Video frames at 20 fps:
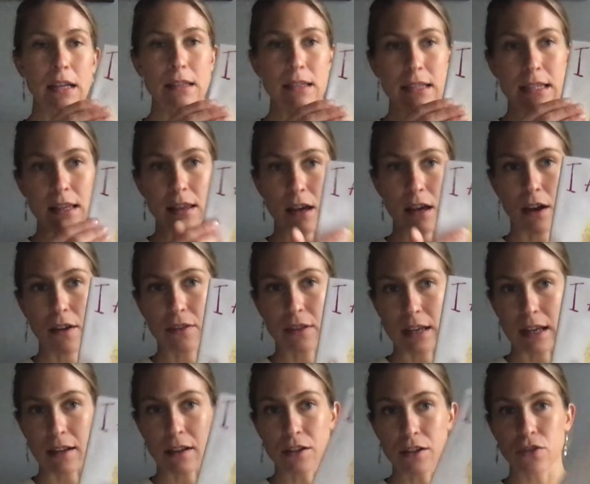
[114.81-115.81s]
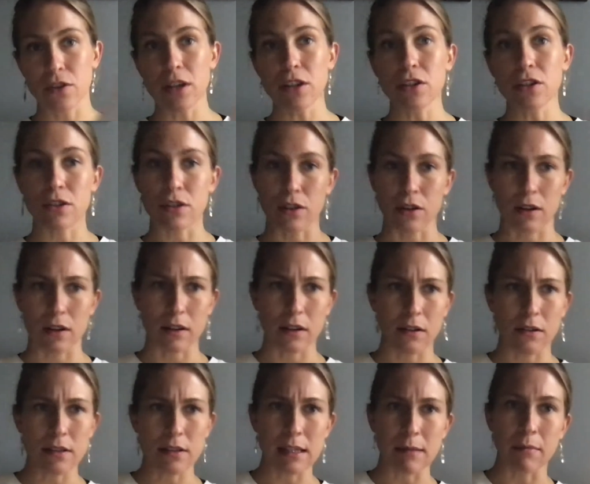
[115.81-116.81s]
See that the illustrations look a
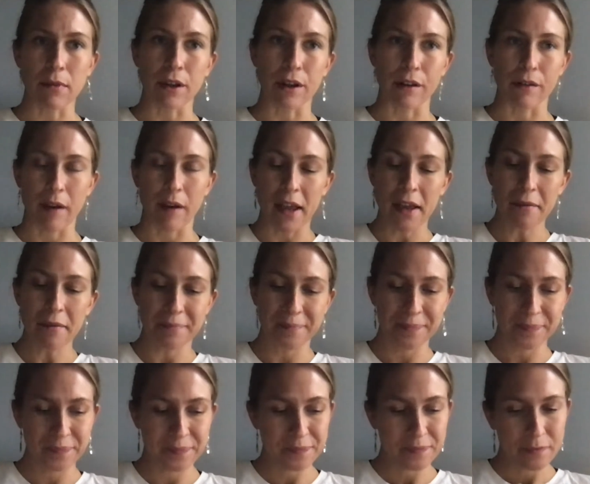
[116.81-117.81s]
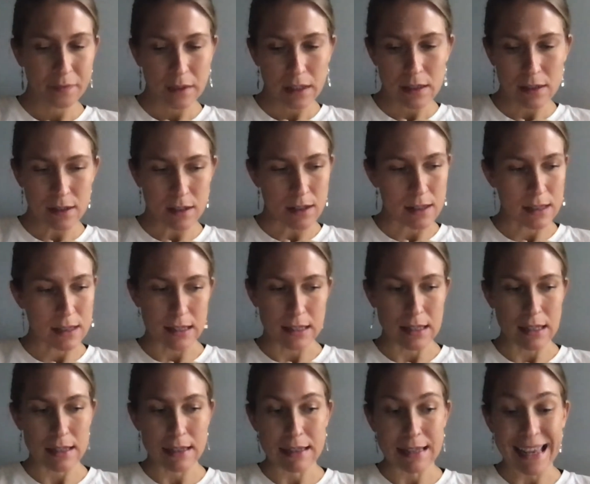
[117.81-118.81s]
little similar, right? It's because it's
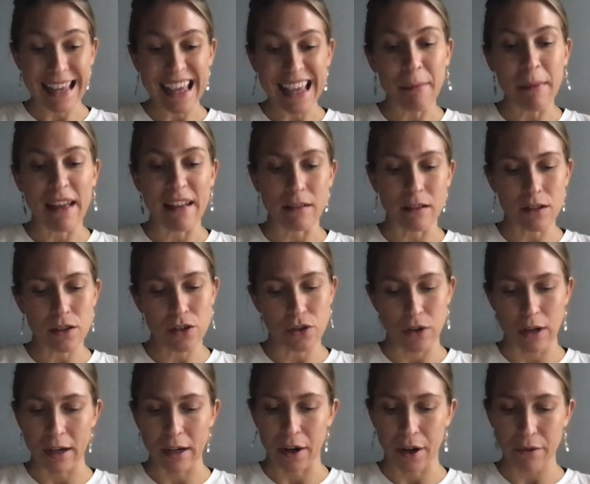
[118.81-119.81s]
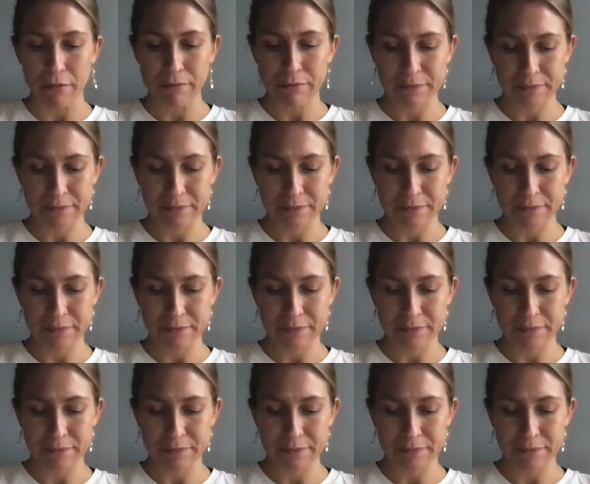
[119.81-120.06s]
the same illustrator.